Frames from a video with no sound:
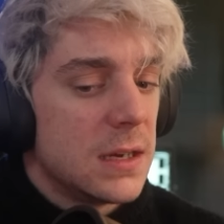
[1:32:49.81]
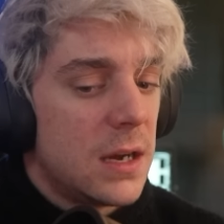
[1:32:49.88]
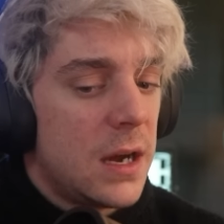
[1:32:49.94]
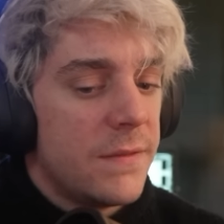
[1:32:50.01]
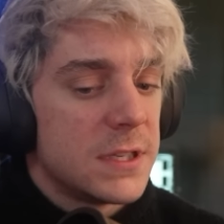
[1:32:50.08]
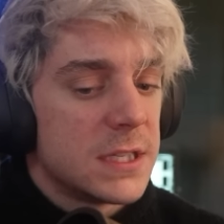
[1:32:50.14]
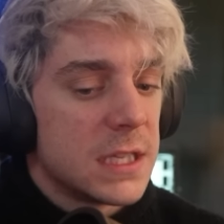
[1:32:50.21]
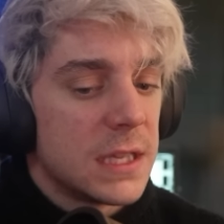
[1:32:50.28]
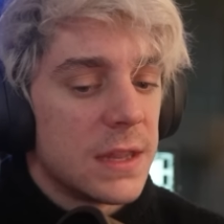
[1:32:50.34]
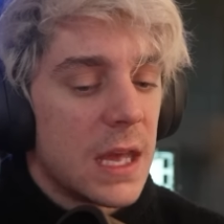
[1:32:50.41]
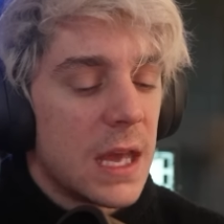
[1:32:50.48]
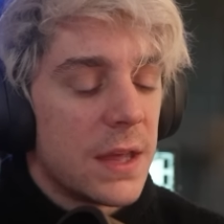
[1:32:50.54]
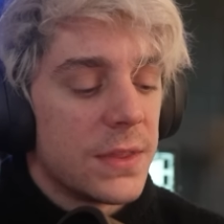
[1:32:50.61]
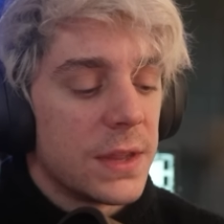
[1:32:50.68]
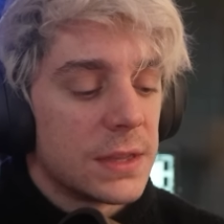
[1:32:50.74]
obviously they
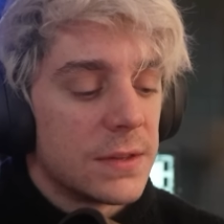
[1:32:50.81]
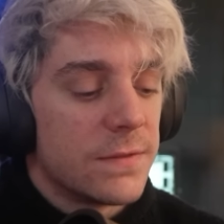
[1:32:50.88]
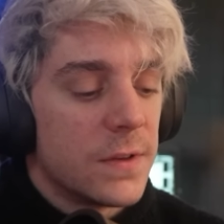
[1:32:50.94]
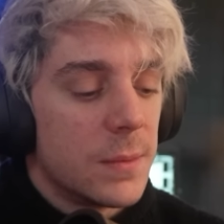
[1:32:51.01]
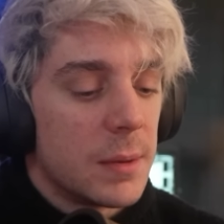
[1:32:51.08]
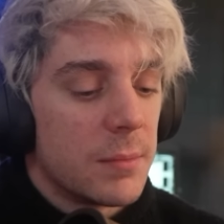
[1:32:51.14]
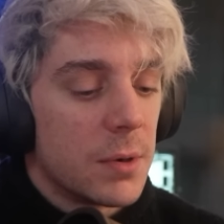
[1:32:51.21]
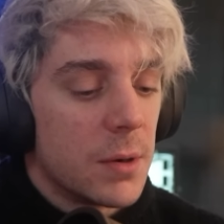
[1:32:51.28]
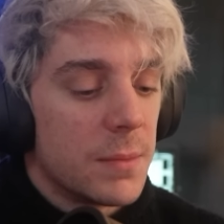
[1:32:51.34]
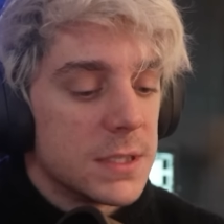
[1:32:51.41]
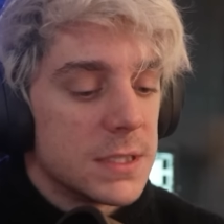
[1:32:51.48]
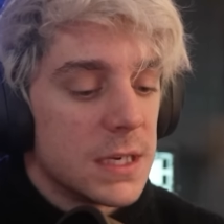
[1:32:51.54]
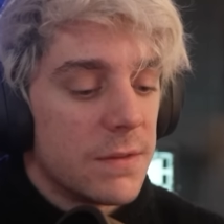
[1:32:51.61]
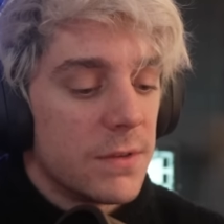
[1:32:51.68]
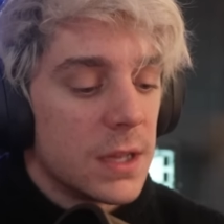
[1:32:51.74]
had like the filming
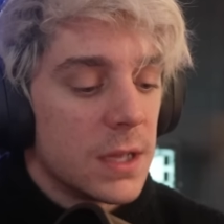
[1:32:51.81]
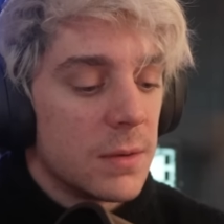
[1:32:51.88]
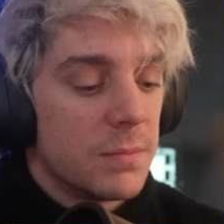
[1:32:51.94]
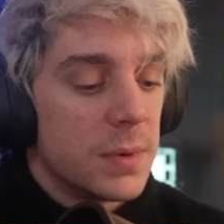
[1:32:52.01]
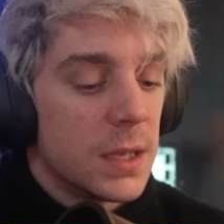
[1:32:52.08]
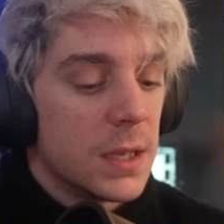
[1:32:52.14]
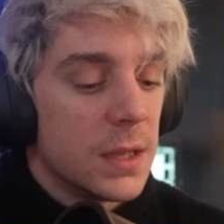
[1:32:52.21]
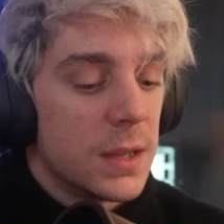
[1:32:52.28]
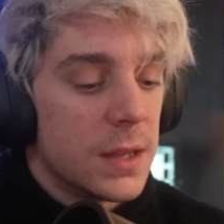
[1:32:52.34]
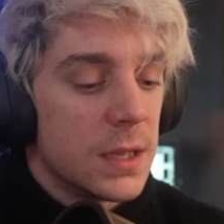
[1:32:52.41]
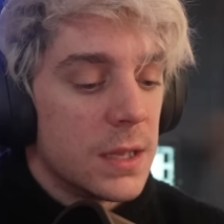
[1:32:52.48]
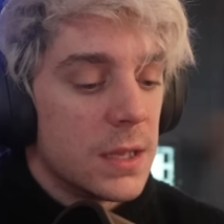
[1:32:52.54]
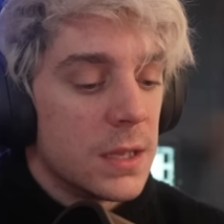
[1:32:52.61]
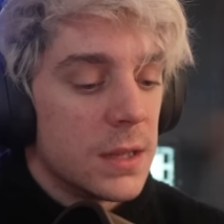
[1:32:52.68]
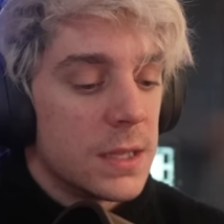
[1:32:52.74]
permits and everything, but
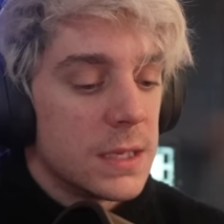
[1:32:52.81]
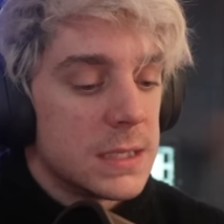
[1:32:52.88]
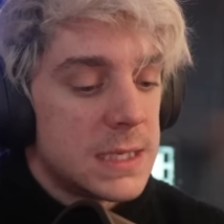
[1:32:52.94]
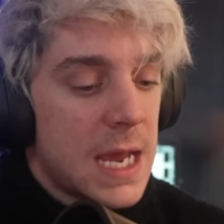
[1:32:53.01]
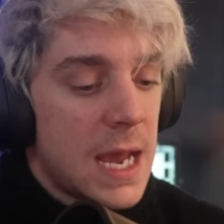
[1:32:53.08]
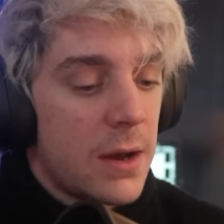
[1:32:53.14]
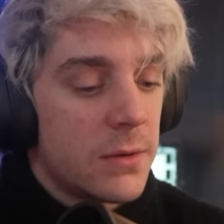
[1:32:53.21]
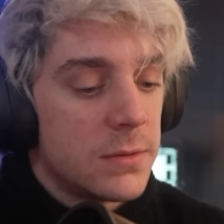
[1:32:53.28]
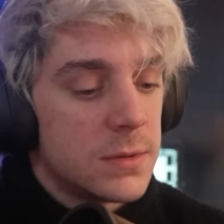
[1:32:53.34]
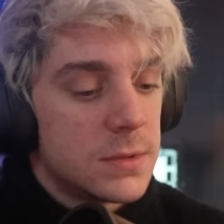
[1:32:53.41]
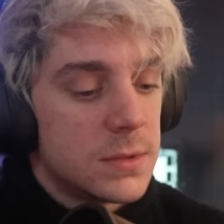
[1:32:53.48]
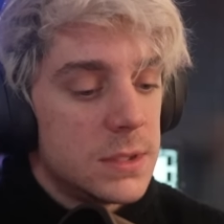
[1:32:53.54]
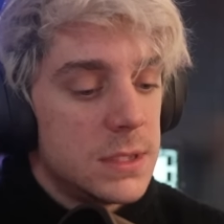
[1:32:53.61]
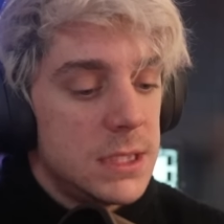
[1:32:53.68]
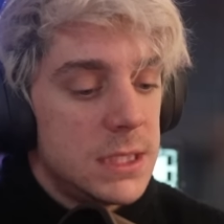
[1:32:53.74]
the town
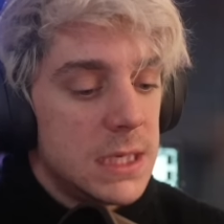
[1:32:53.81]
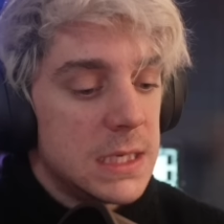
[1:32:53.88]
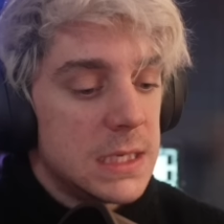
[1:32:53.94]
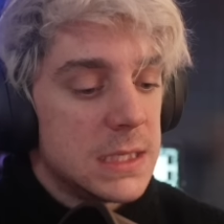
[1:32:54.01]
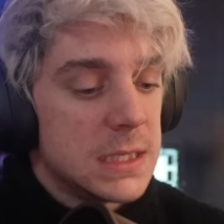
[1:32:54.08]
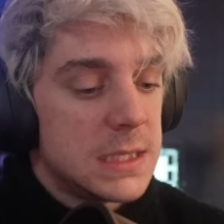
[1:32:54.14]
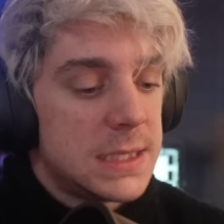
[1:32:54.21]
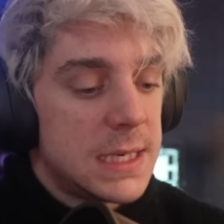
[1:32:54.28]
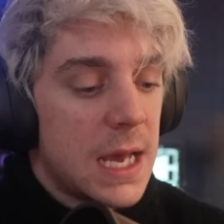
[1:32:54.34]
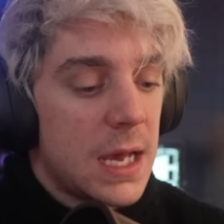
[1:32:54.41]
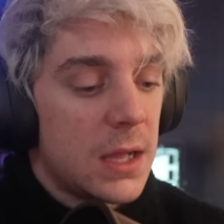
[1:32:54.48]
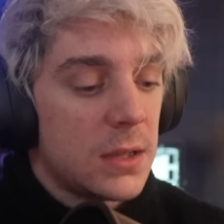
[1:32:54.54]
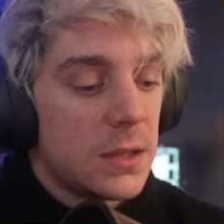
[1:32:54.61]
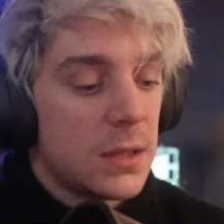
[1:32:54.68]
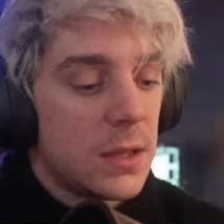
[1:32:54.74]
didn't
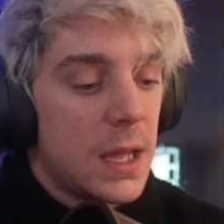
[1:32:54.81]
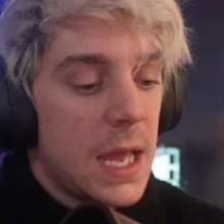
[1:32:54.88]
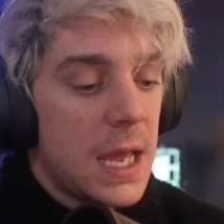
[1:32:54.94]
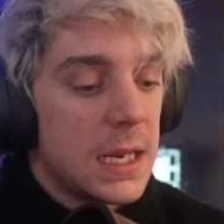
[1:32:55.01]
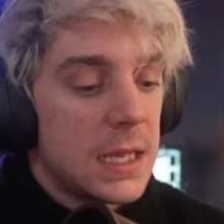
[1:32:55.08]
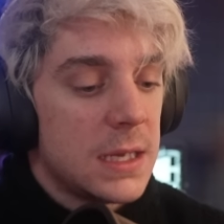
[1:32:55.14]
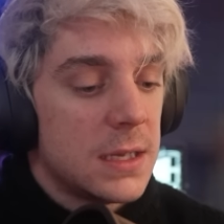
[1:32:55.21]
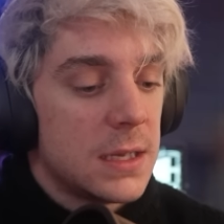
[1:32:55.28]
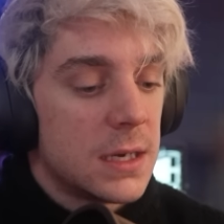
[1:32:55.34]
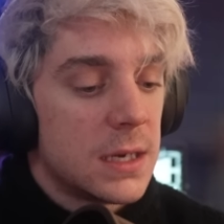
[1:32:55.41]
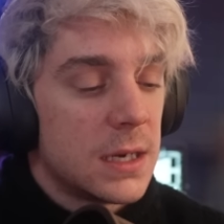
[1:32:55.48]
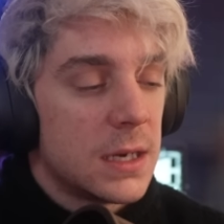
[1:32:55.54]
tell any